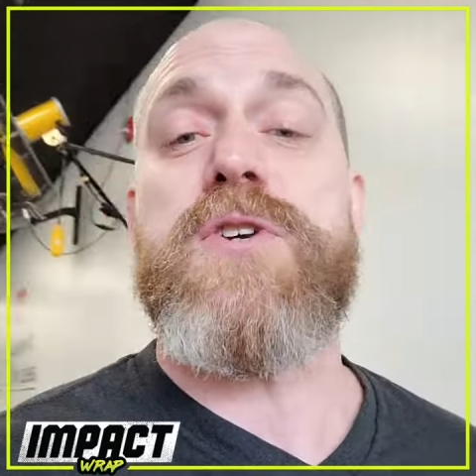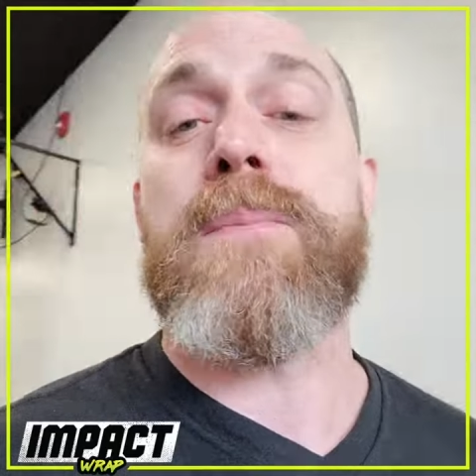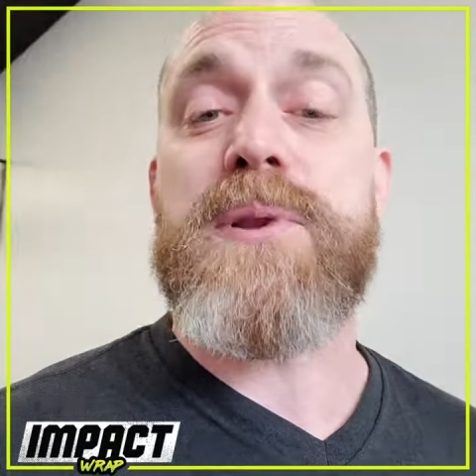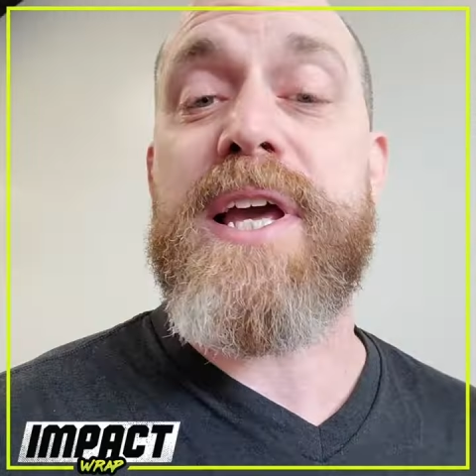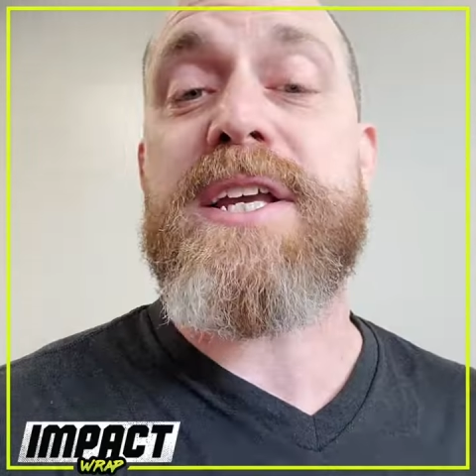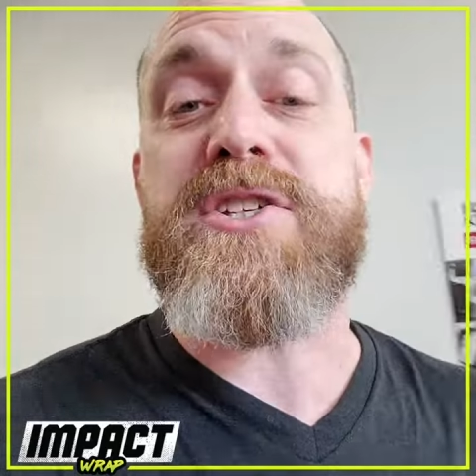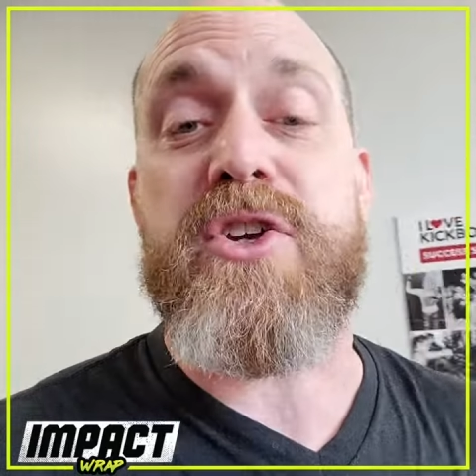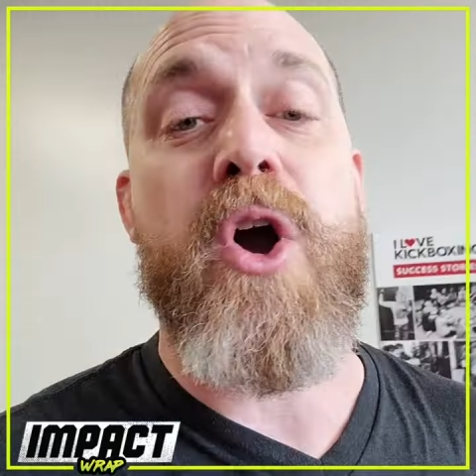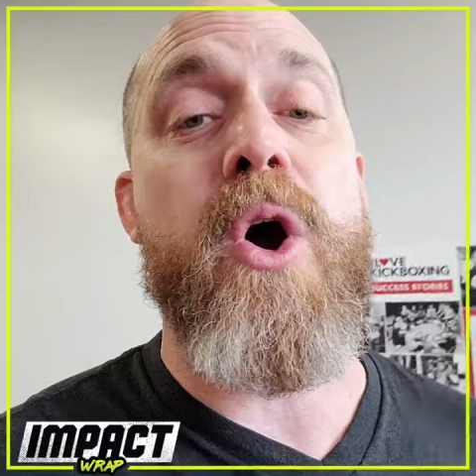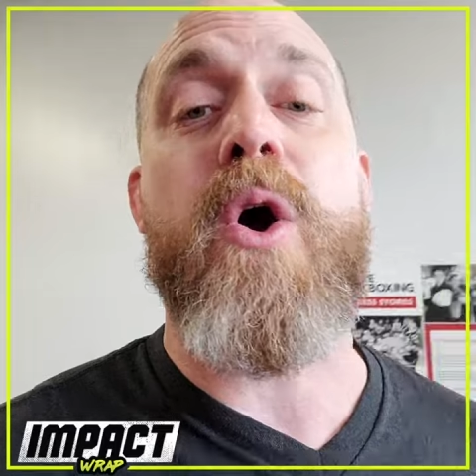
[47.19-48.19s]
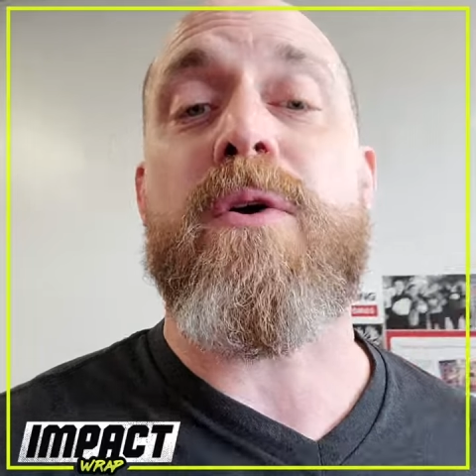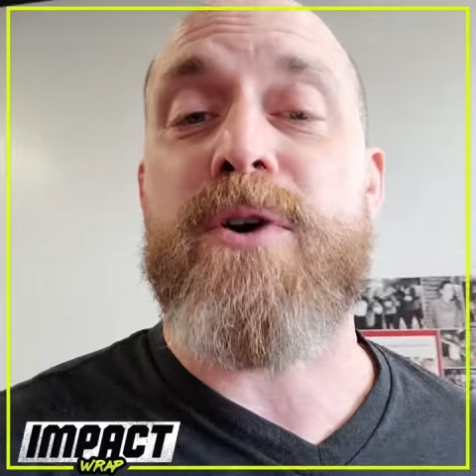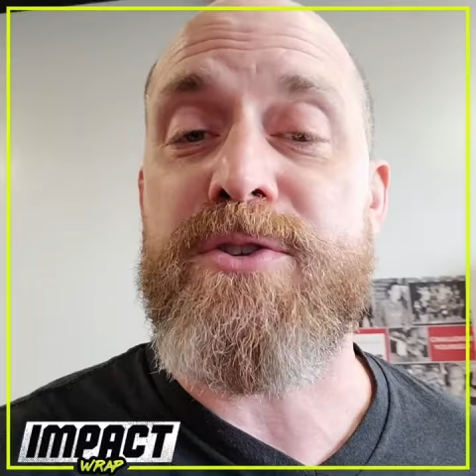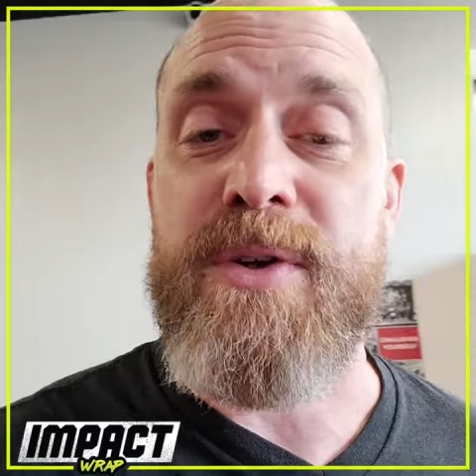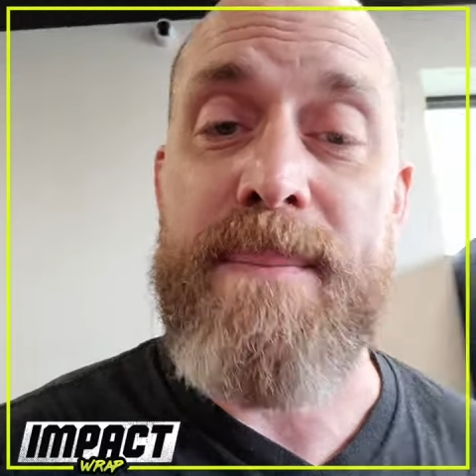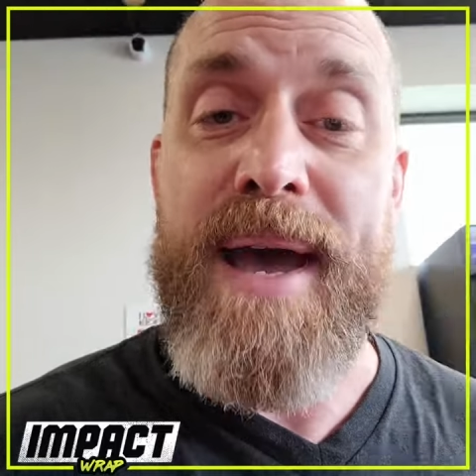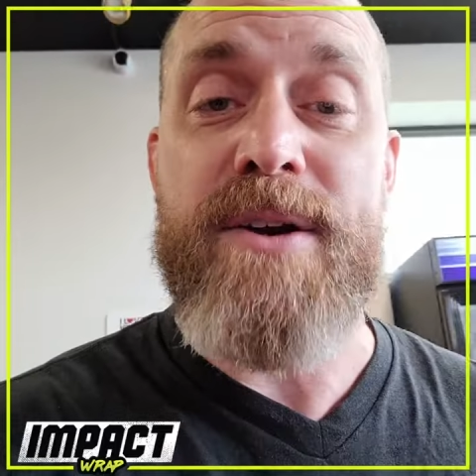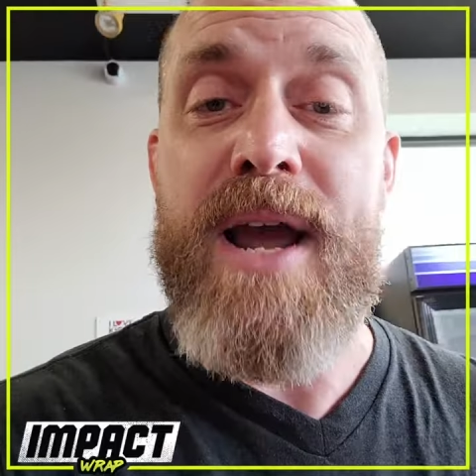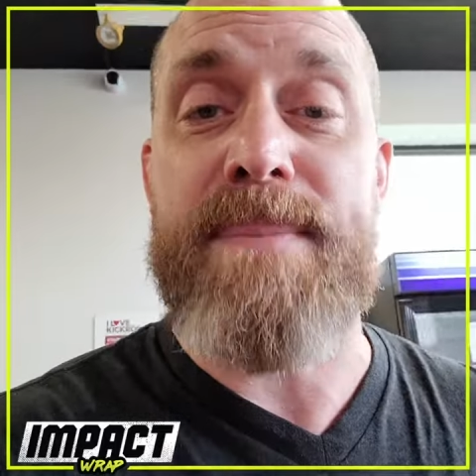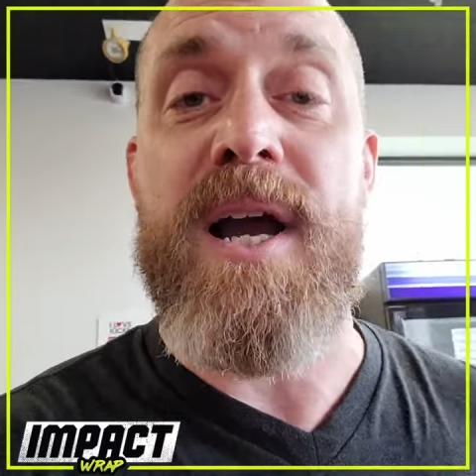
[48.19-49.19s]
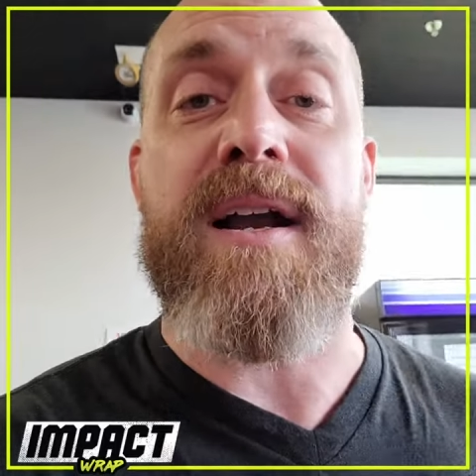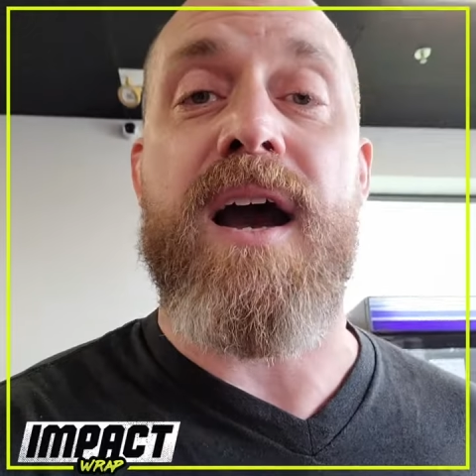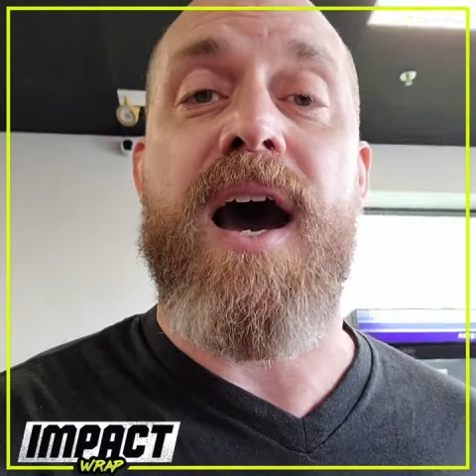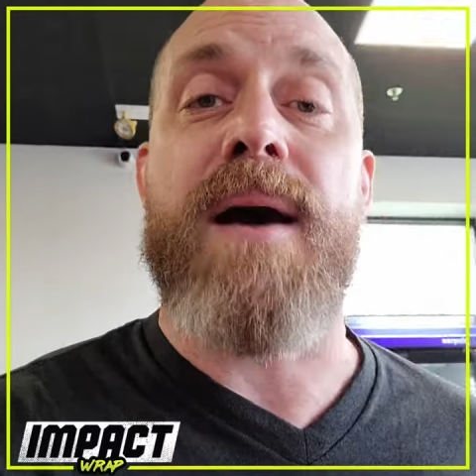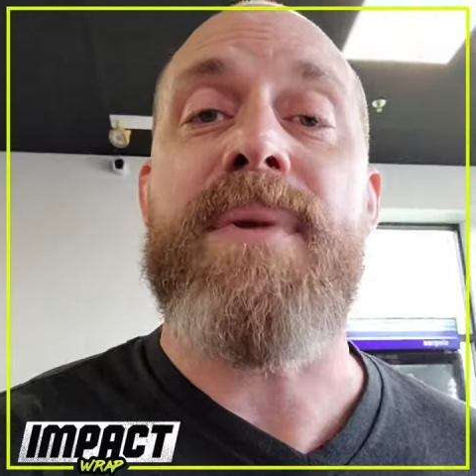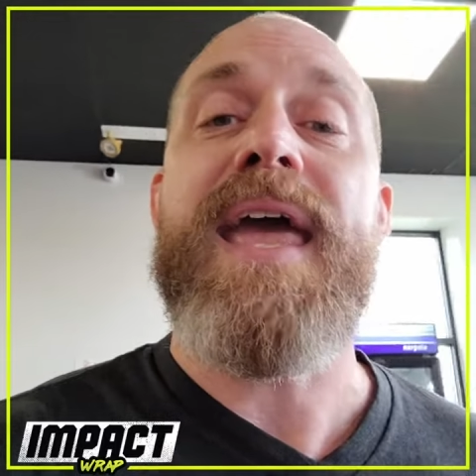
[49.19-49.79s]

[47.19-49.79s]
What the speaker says: So please go over to impactgraph.com,